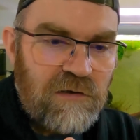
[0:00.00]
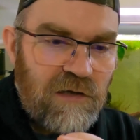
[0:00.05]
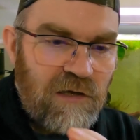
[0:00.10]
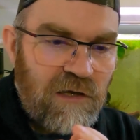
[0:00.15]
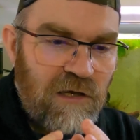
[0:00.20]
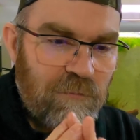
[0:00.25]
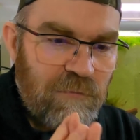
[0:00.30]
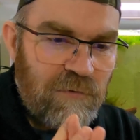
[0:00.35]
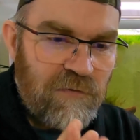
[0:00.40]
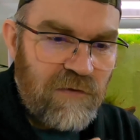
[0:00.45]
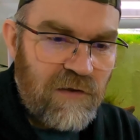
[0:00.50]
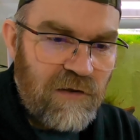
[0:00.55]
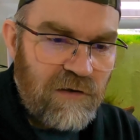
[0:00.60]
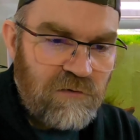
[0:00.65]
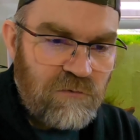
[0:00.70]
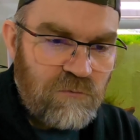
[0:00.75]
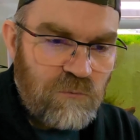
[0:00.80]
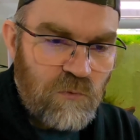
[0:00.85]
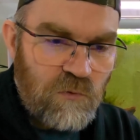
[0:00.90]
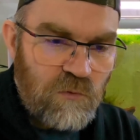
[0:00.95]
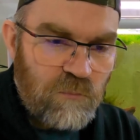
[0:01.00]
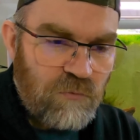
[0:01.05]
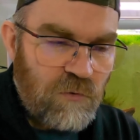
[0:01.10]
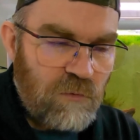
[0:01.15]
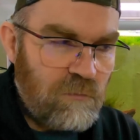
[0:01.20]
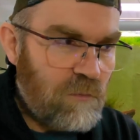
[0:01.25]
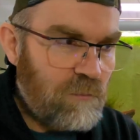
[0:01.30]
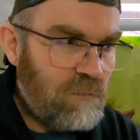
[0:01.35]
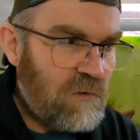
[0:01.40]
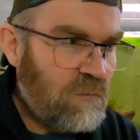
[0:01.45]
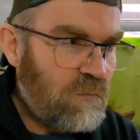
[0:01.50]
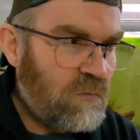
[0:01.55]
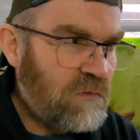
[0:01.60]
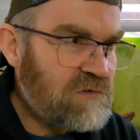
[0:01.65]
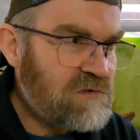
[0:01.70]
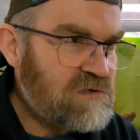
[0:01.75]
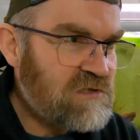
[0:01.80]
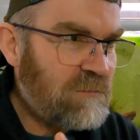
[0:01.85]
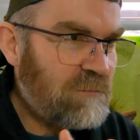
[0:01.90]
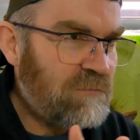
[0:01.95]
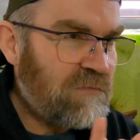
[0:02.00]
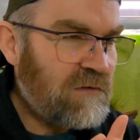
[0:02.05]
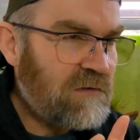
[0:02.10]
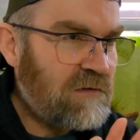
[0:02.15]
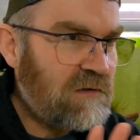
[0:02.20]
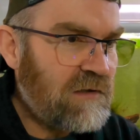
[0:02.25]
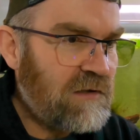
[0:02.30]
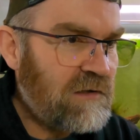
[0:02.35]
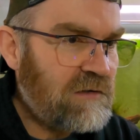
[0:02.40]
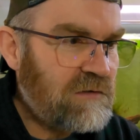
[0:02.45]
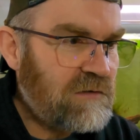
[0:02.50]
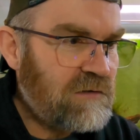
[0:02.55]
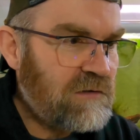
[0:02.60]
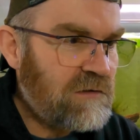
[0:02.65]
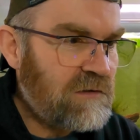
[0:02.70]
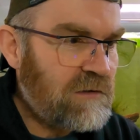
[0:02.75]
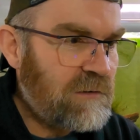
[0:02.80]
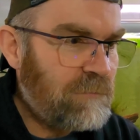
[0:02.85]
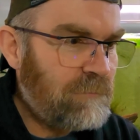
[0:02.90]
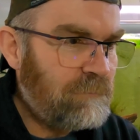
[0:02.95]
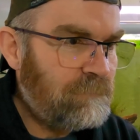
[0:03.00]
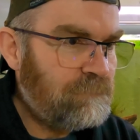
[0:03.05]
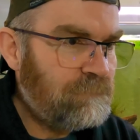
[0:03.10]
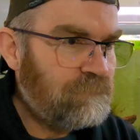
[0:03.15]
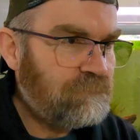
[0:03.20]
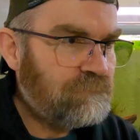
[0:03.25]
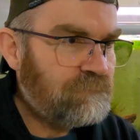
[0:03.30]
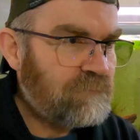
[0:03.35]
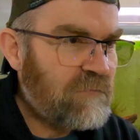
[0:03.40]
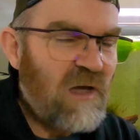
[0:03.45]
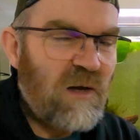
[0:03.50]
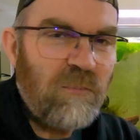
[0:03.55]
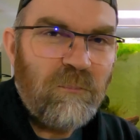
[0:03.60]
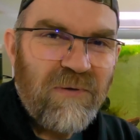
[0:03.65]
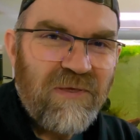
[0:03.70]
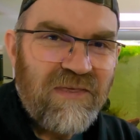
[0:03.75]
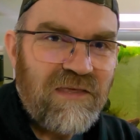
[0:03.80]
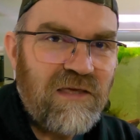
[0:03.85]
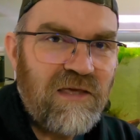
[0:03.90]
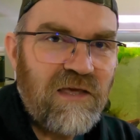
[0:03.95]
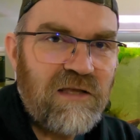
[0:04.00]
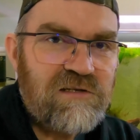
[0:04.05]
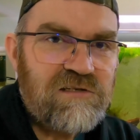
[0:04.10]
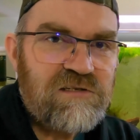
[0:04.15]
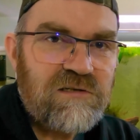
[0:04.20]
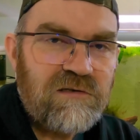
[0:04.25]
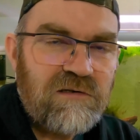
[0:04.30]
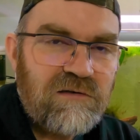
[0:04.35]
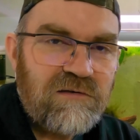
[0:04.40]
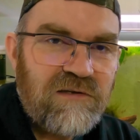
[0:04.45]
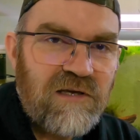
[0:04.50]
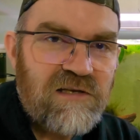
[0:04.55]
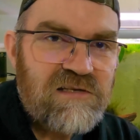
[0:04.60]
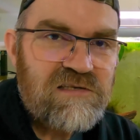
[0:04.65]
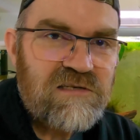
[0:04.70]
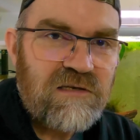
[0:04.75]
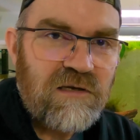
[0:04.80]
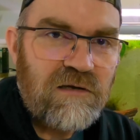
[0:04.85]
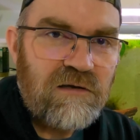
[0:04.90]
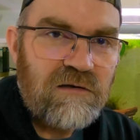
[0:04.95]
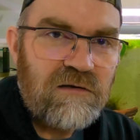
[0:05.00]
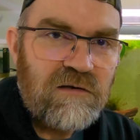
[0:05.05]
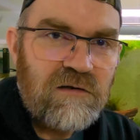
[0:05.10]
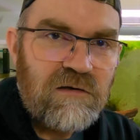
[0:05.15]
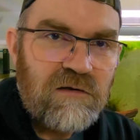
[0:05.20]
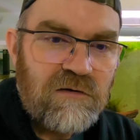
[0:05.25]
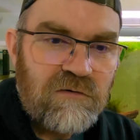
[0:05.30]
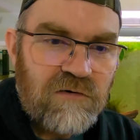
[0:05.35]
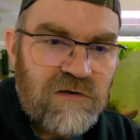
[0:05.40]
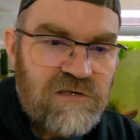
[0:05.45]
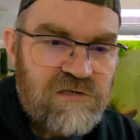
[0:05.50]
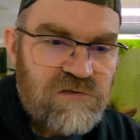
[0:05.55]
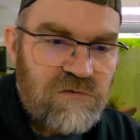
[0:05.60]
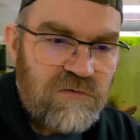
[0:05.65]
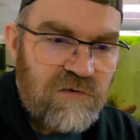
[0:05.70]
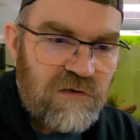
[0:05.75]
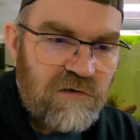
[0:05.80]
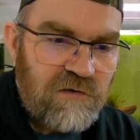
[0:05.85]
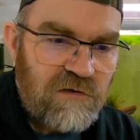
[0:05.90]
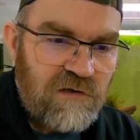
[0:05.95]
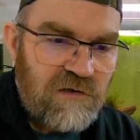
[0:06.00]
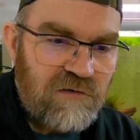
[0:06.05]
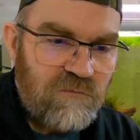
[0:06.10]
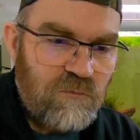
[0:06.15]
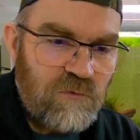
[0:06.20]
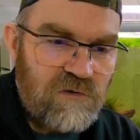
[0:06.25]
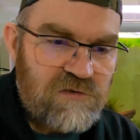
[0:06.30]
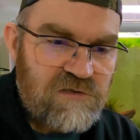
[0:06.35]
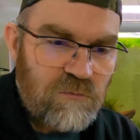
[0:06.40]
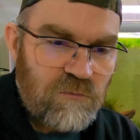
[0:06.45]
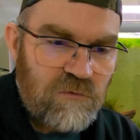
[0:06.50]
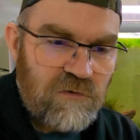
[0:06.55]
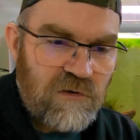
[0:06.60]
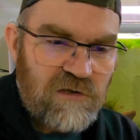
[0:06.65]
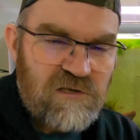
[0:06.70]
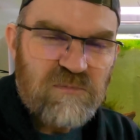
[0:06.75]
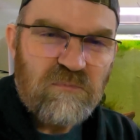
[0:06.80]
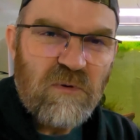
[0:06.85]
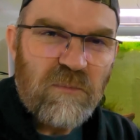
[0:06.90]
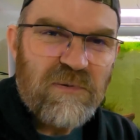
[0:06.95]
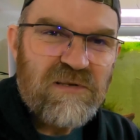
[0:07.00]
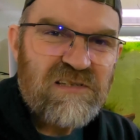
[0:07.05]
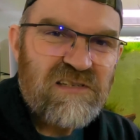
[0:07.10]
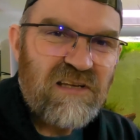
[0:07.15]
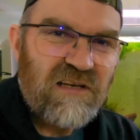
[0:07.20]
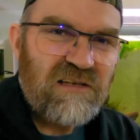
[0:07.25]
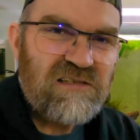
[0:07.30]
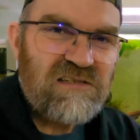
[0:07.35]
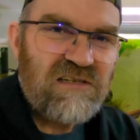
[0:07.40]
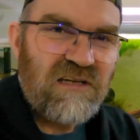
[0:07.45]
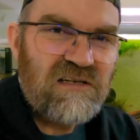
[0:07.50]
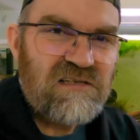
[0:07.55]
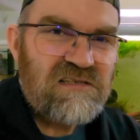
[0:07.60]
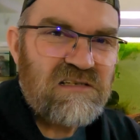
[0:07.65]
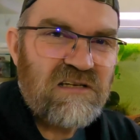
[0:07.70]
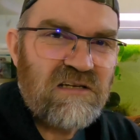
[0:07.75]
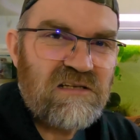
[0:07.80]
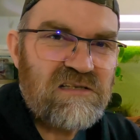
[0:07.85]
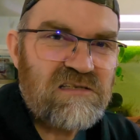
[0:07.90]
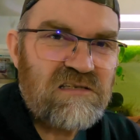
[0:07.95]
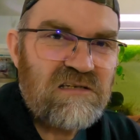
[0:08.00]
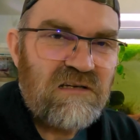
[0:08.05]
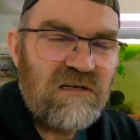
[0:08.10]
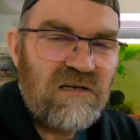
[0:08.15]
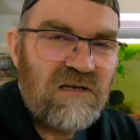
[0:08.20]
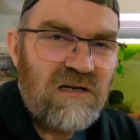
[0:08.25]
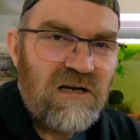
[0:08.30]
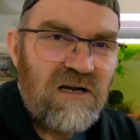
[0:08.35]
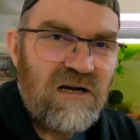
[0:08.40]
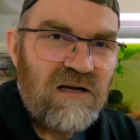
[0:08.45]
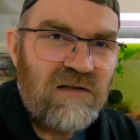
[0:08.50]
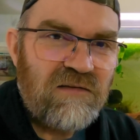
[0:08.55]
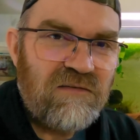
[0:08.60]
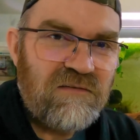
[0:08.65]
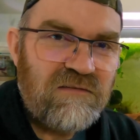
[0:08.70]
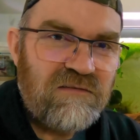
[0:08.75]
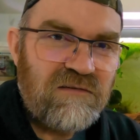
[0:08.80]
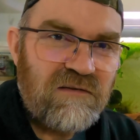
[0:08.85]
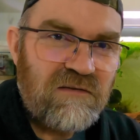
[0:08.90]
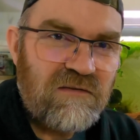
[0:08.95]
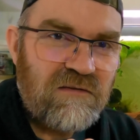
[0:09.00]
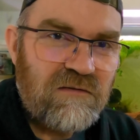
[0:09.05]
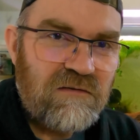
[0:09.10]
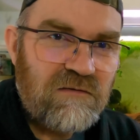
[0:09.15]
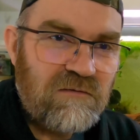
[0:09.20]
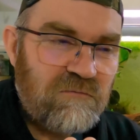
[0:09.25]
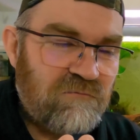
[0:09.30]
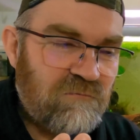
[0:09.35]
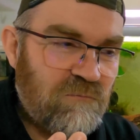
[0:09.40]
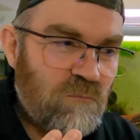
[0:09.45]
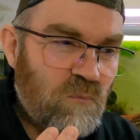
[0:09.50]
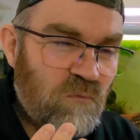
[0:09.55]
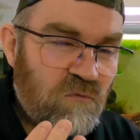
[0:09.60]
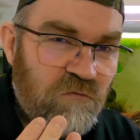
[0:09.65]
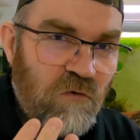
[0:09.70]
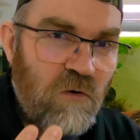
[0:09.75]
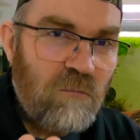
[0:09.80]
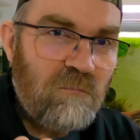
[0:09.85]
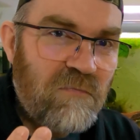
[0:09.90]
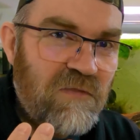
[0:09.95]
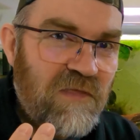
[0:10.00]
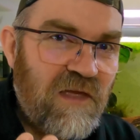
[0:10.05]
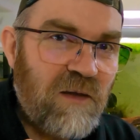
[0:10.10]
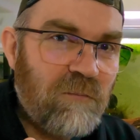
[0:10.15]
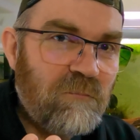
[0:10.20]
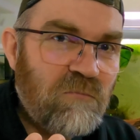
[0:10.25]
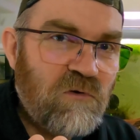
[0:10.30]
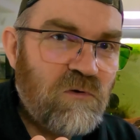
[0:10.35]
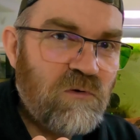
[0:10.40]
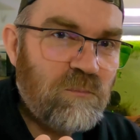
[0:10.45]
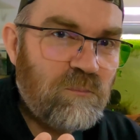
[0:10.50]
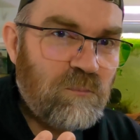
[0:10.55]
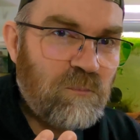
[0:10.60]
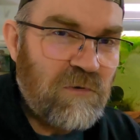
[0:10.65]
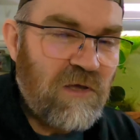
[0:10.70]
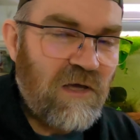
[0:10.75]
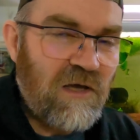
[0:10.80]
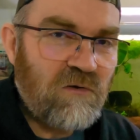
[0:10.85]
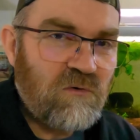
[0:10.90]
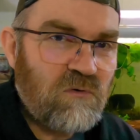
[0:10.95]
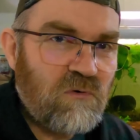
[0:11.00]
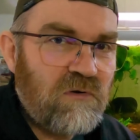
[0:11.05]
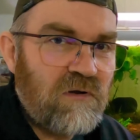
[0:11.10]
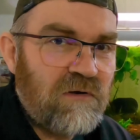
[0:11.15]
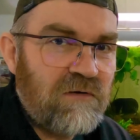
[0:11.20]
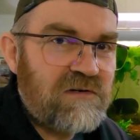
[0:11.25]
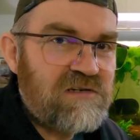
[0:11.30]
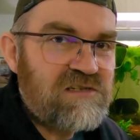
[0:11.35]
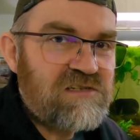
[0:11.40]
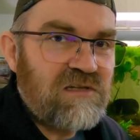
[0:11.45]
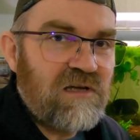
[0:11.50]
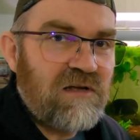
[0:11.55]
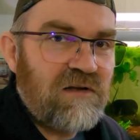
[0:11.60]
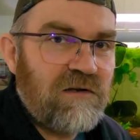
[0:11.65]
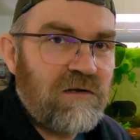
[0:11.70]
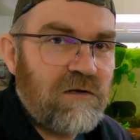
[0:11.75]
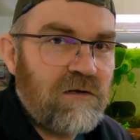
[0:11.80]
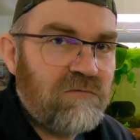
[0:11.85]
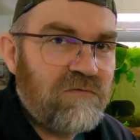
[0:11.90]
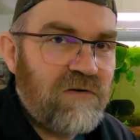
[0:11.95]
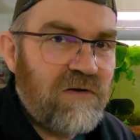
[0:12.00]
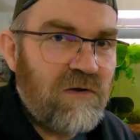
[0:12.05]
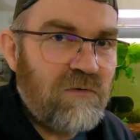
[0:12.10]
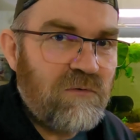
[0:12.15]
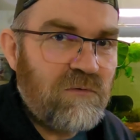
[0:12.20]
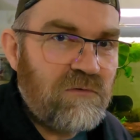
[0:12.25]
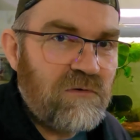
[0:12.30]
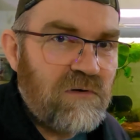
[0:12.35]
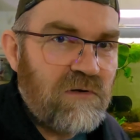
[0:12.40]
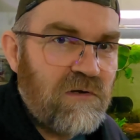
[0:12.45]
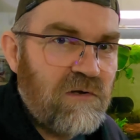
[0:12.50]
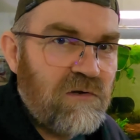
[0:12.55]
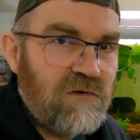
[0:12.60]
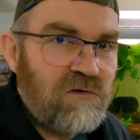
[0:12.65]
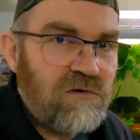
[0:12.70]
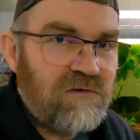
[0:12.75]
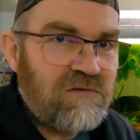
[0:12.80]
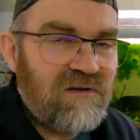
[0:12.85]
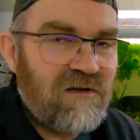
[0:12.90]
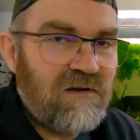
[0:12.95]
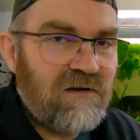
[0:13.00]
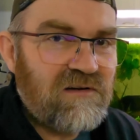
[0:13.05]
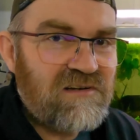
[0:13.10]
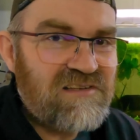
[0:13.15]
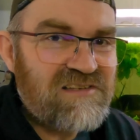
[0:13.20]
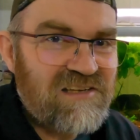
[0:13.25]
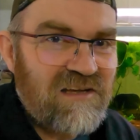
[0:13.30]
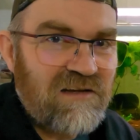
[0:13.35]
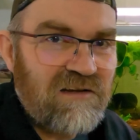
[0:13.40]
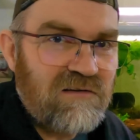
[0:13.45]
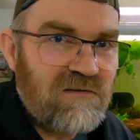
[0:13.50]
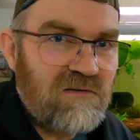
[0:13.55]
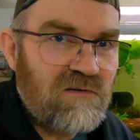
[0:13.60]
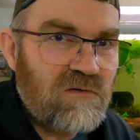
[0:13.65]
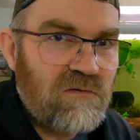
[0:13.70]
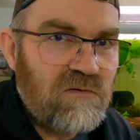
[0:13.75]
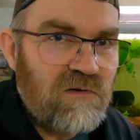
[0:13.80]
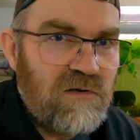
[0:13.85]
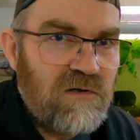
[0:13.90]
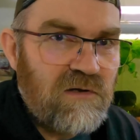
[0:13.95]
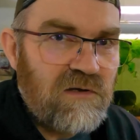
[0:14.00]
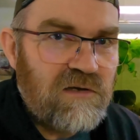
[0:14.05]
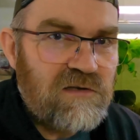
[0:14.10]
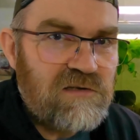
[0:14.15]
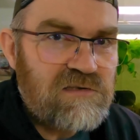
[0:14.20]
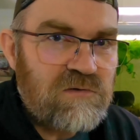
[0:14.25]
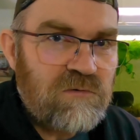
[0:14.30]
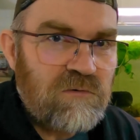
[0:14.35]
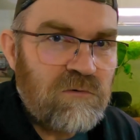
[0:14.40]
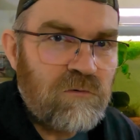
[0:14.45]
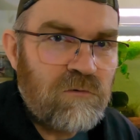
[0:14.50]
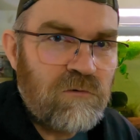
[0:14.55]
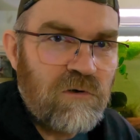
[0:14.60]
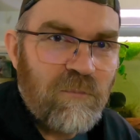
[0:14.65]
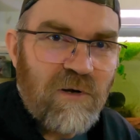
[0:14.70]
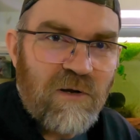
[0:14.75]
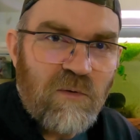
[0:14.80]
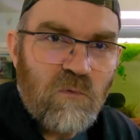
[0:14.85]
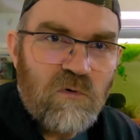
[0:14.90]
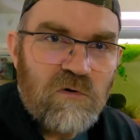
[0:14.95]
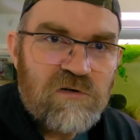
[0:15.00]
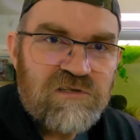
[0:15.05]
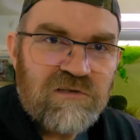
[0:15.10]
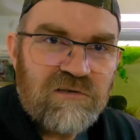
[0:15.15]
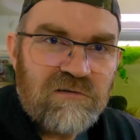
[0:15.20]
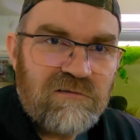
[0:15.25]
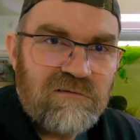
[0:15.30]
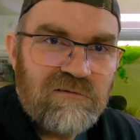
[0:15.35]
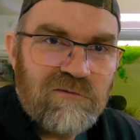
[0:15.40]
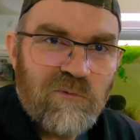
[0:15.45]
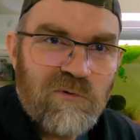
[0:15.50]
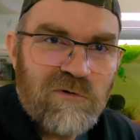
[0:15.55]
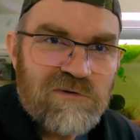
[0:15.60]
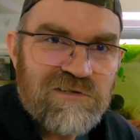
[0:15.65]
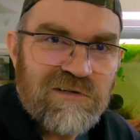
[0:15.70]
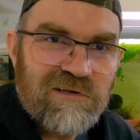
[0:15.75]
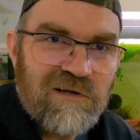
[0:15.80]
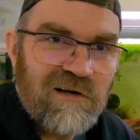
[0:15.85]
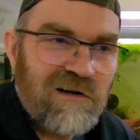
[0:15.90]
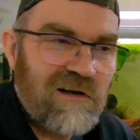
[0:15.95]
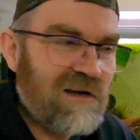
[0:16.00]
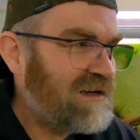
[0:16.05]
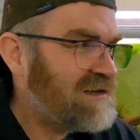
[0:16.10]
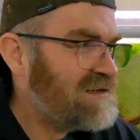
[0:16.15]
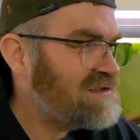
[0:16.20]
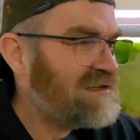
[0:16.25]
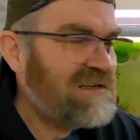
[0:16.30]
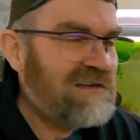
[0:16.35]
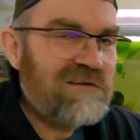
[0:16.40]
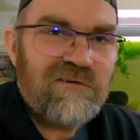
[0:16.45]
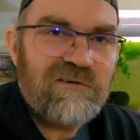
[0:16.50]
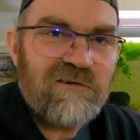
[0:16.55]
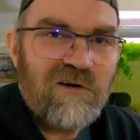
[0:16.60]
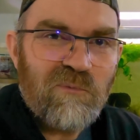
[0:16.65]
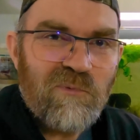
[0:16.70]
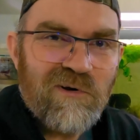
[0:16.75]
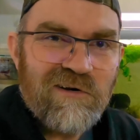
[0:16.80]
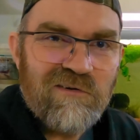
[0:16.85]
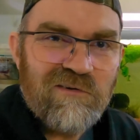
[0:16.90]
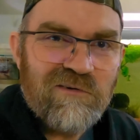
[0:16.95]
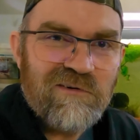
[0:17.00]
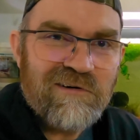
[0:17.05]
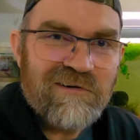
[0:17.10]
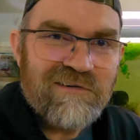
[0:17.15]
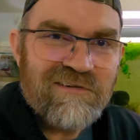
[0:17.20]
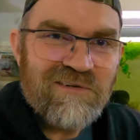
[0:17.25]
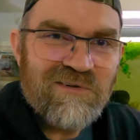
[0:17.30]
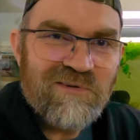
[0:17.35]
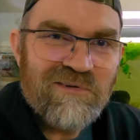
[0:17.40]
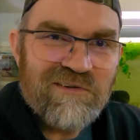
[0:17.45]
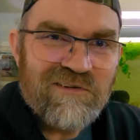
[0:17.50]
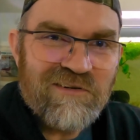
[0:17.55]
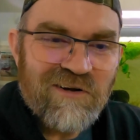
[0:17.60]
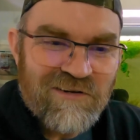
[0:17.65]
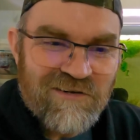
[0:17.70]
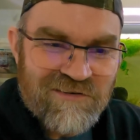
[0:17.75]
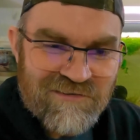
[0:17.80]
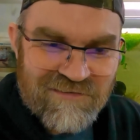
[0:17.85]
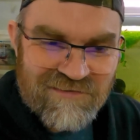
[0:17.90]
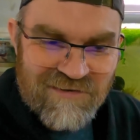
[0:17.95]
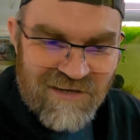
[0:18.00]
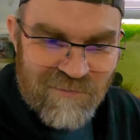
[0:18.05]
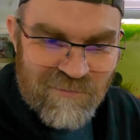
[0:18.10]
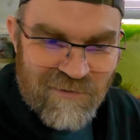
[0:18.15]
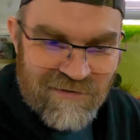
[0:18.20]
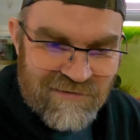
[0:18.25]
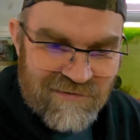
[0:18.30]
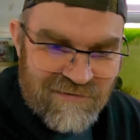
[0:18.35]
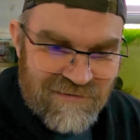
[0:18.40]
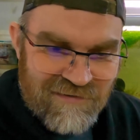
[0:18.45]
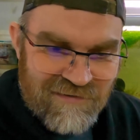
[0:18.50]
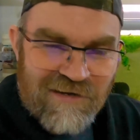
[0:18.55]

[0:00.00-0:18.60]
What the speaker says: And then you would probably want something like a pH test kit. Right, so there you have that's maybe 6 test kits, and from them you'd get a good understanding of how your tank cycle is going on. Am I washing a glass here or a window? Or, God damn it.